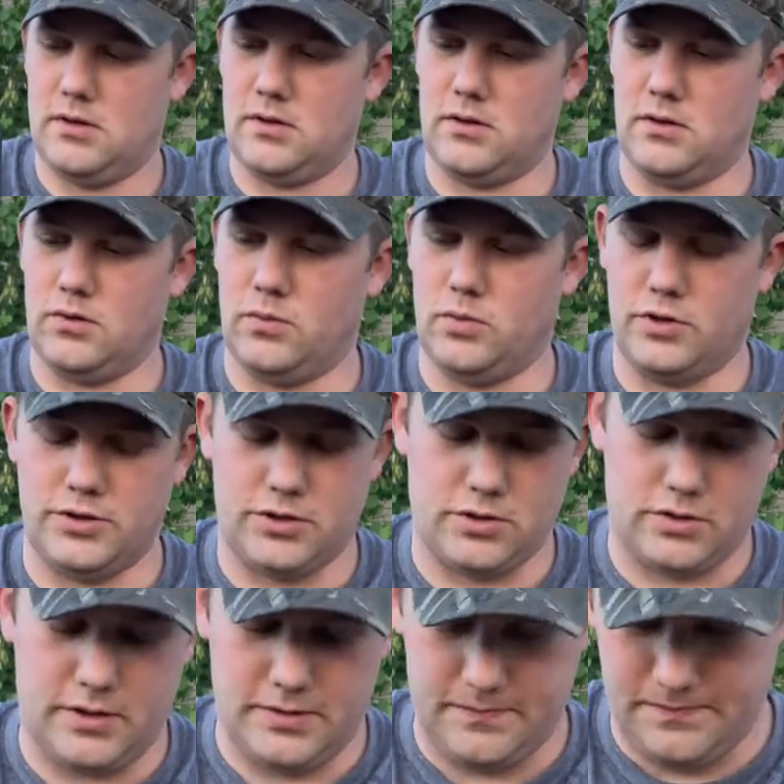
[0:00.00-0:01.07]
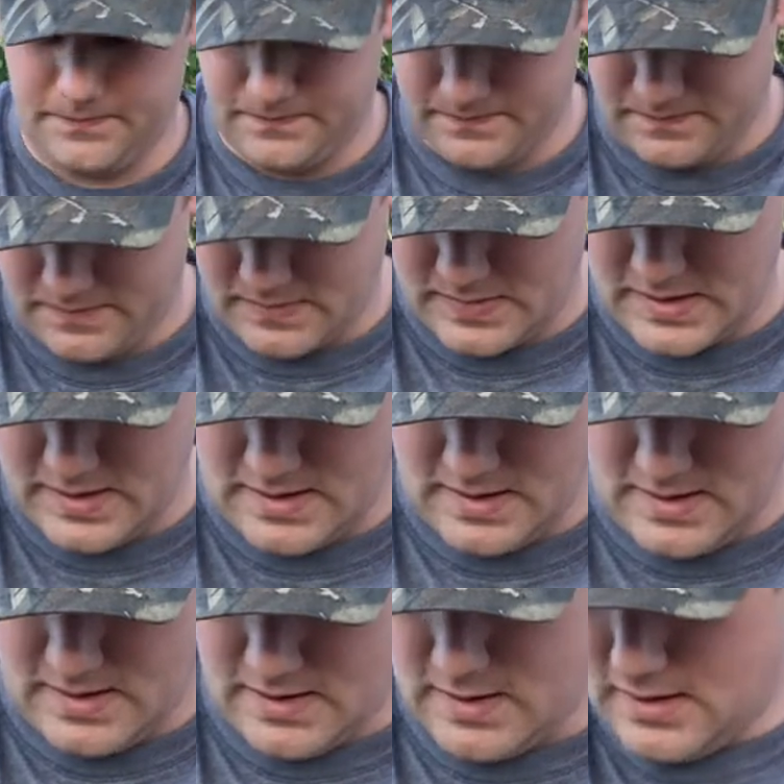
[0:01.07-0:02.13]
glue wood joint.
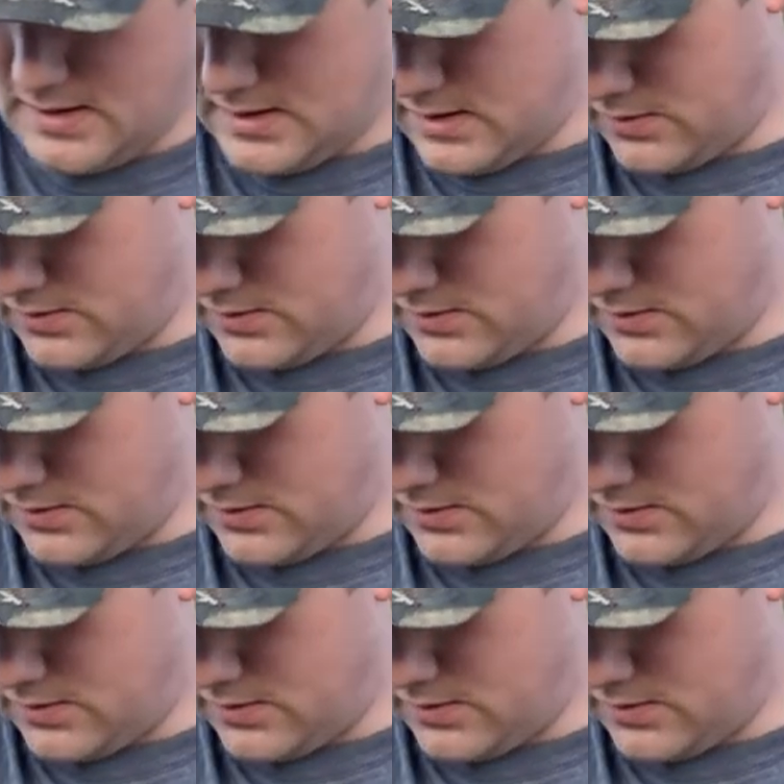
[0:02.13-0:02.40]
Now